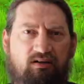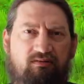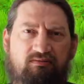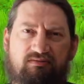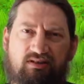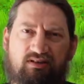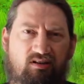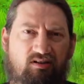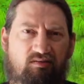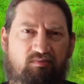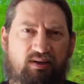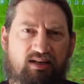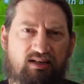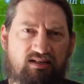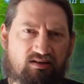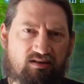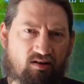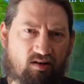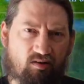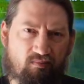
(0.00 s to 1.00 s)
kind of
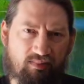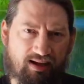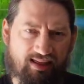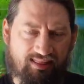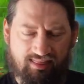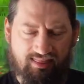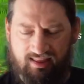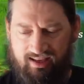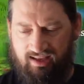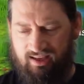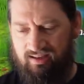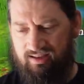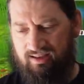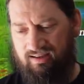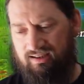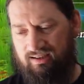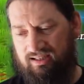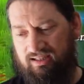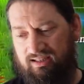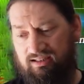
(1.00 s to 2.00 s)
turn-based combat thing.
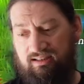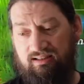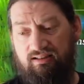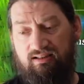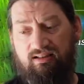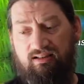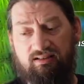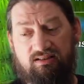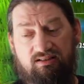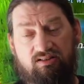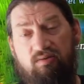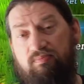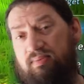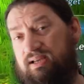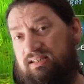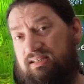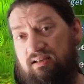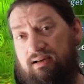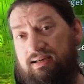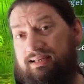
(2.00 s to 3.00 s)
The
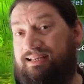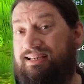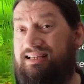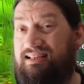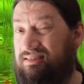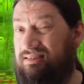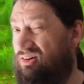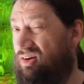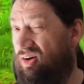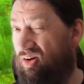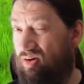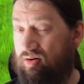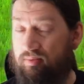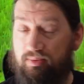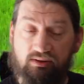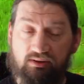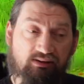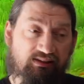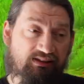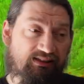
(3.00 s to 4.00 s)
turn-based side isn't
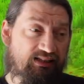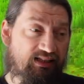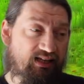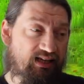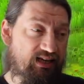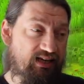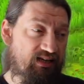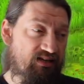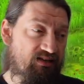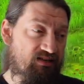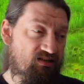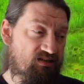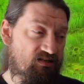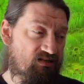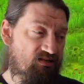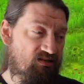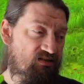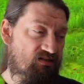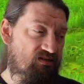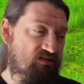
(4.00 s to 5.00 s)
horrible,
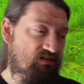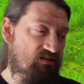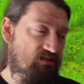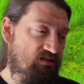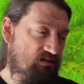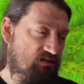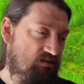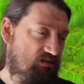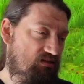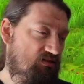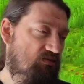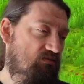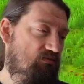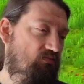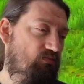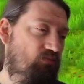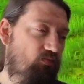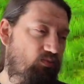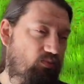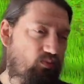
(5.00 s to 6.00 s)
it's just
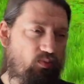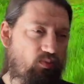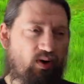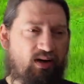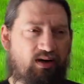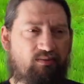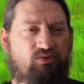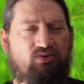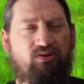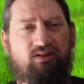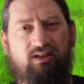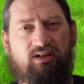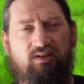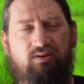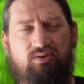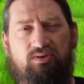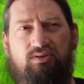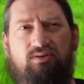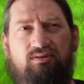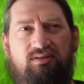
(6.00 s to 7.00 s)
when I'm trying to
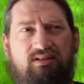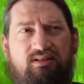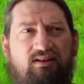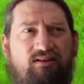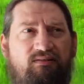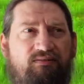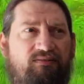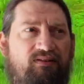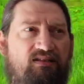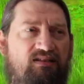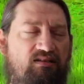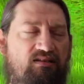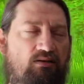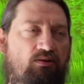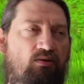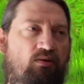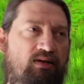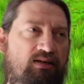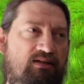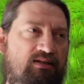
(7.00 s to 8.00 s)
go do stuff, it's
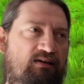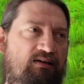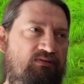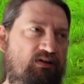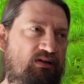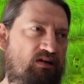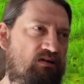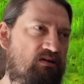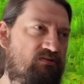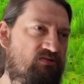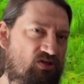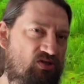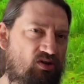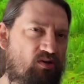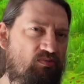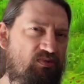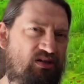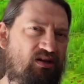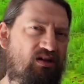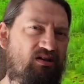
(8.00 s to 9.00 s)
annoying to have to kind of
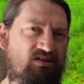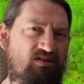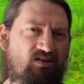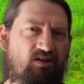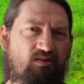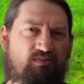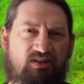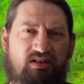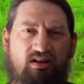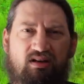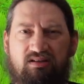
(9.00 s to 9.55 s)
stop, start.